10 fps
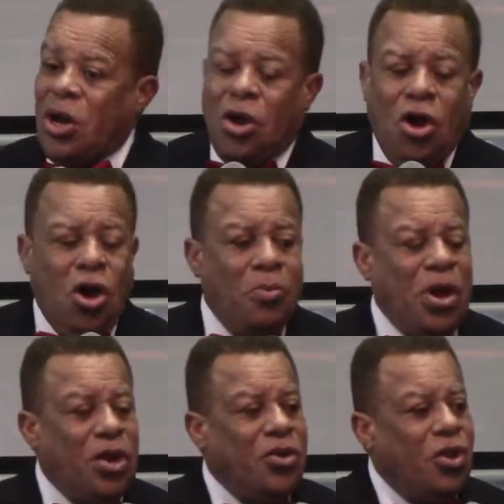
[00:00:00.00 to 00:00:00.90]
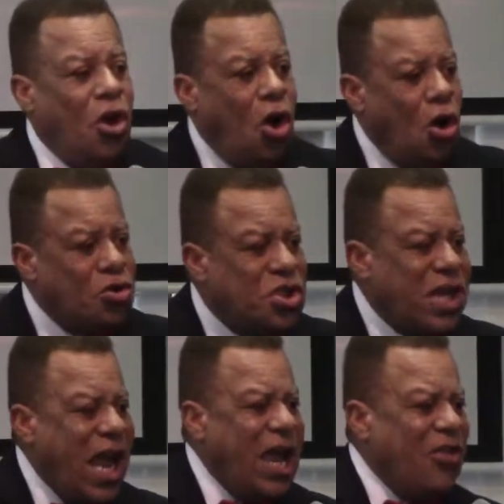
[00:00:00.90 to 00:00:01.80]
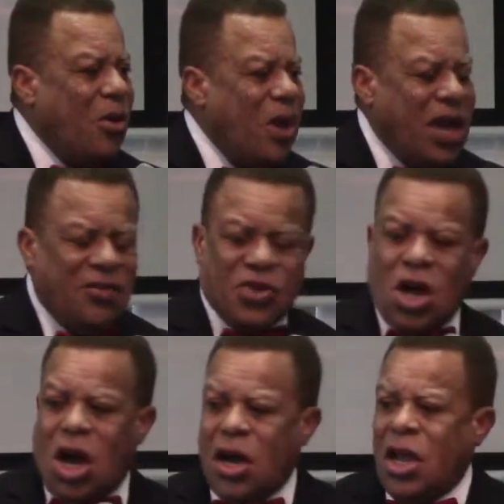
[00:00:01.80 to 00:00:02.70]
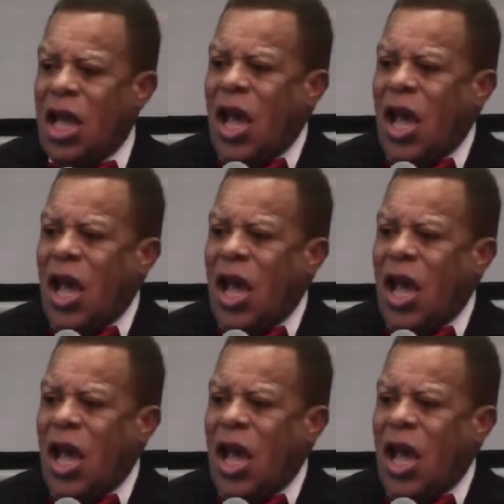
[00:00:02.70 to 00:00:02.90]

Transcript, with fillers: But, but Hosea, the man of God,